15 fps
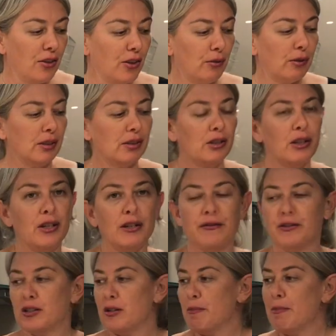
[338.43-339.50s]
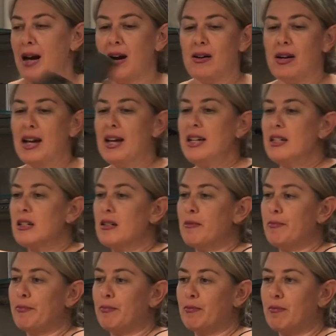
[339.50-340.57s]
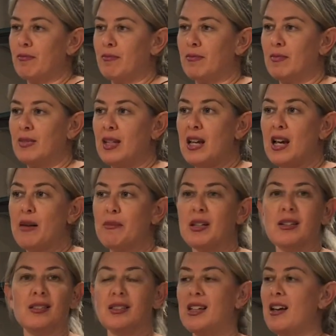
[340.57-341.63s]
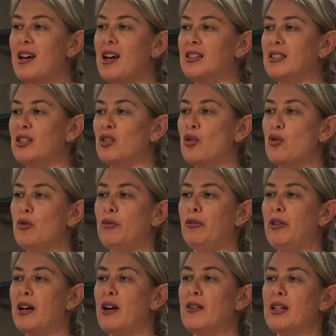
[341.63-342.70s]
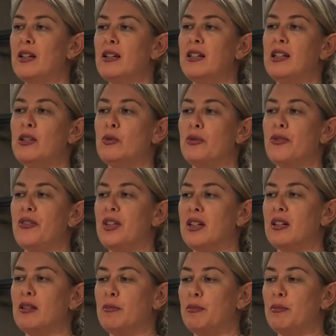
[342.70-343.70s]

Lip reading: The reserve marinade, and because that has the corn flour in it, it'll thicken